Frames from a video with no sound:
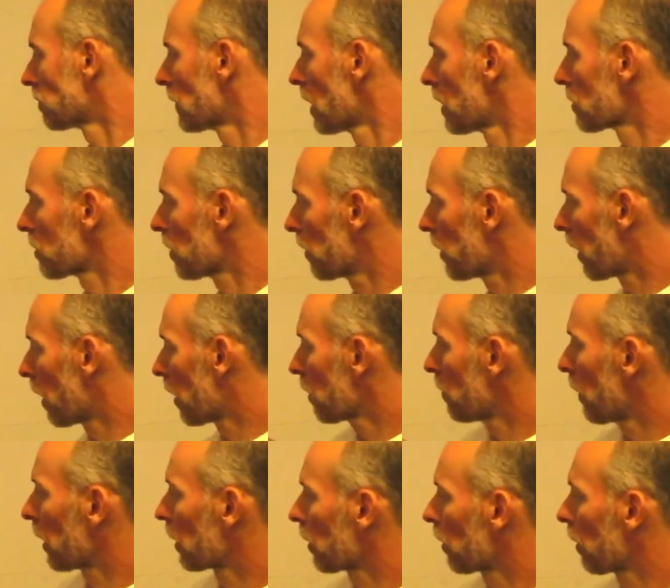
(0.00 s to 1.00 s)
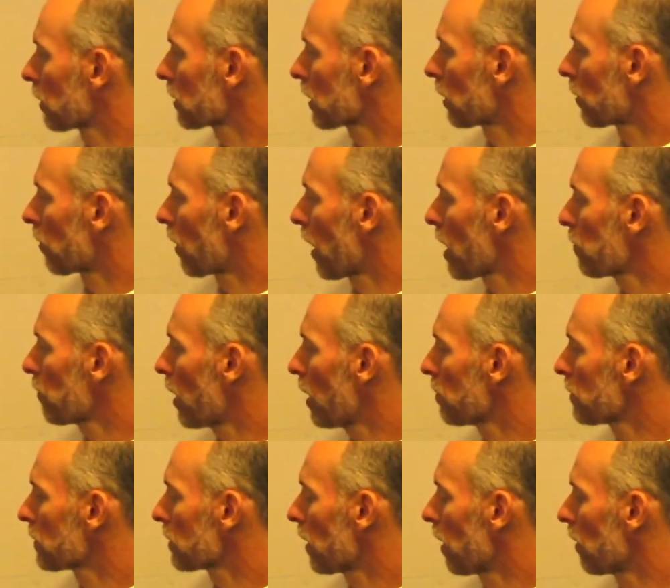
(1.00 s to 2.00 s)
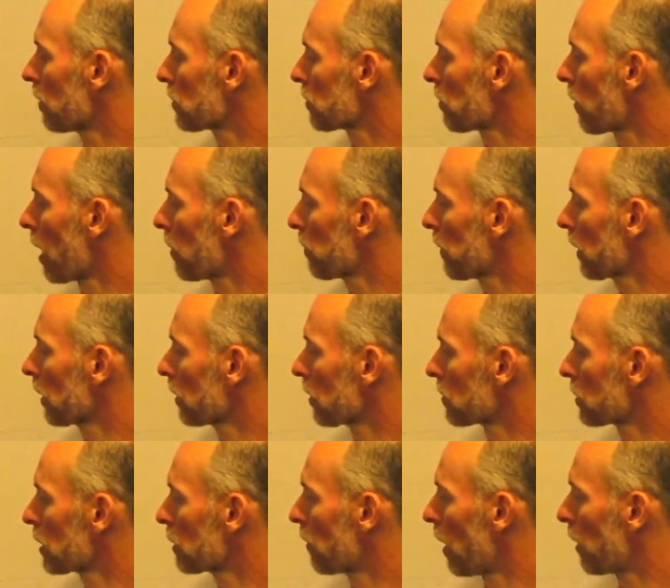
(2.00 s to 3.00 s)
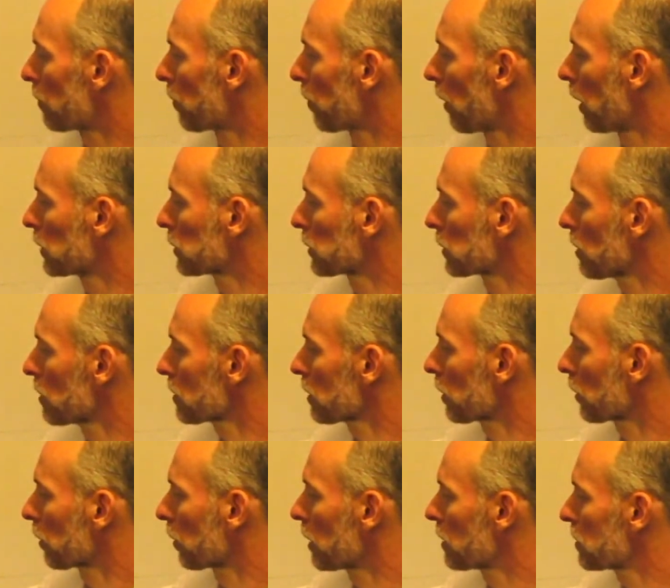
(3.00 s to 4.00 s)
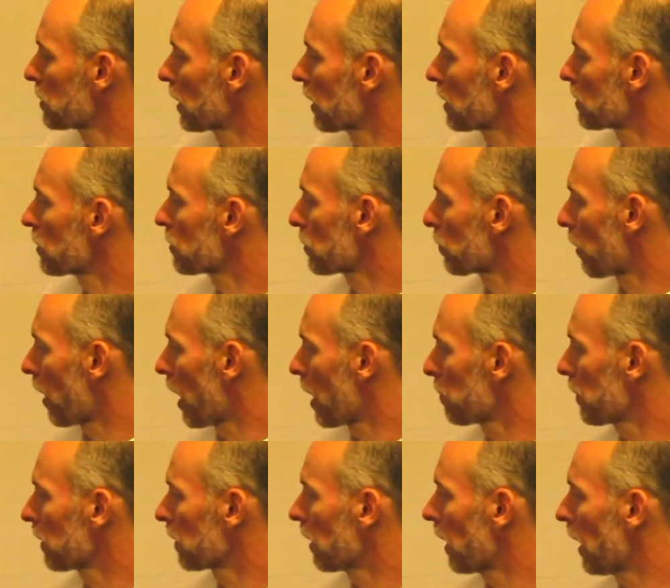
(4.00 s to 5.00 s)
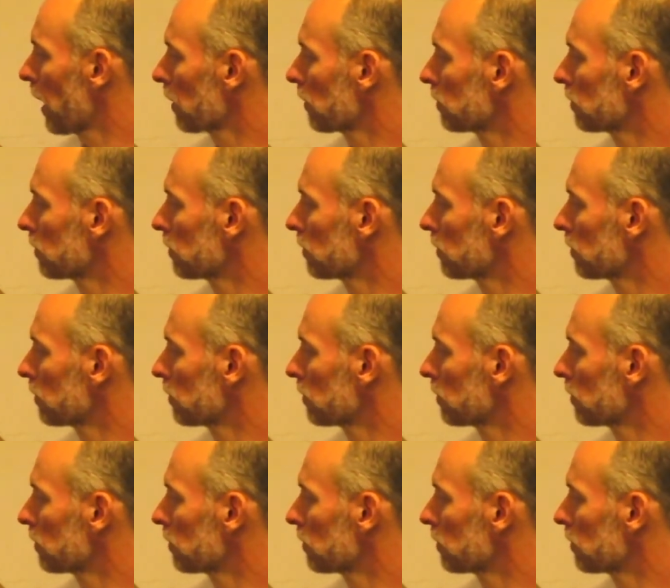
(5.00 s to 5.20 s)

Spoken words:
So there, my current's going to ramp up, so now it's ramping. You can see my pressure is increasing as it's ramping that